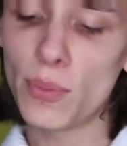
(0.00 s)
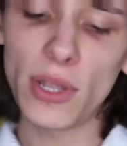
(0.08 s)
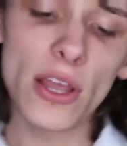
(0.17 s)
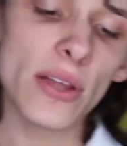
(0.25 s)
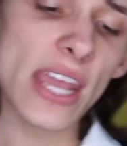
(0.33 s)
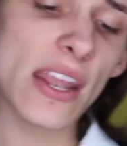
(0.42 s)

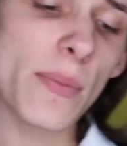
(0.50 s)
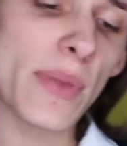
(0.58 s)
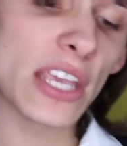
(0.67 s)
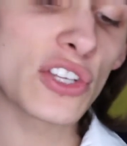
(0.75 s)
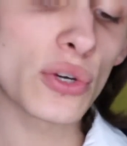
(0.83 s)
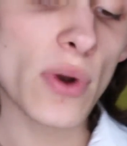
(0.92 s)
uploaded a
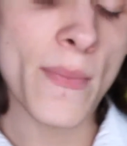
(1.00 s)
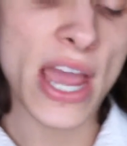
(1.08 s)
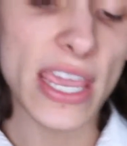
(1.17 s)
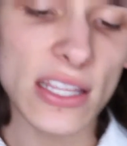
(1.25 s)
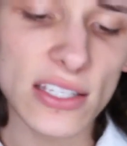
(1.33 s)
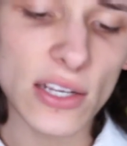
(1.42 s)
picture on
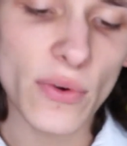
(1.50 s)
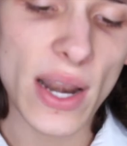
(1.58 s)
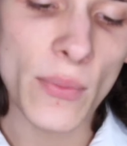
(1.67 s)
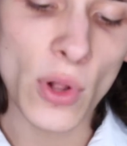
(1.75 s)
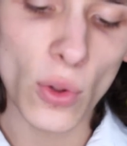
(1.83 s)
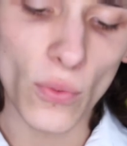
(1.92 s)
my
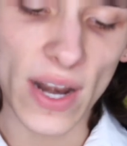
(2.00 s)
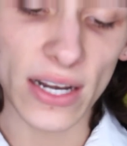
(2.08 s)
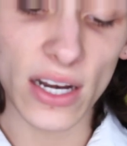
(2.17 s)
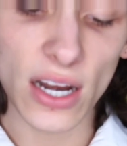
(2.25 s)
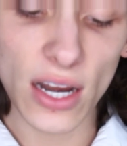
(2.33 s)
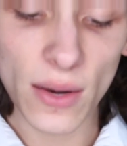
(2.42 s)
Instagram
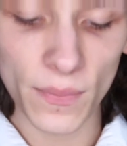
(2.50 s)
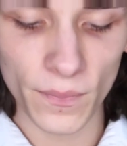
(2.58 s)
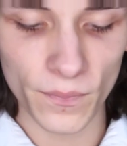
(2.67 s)
already.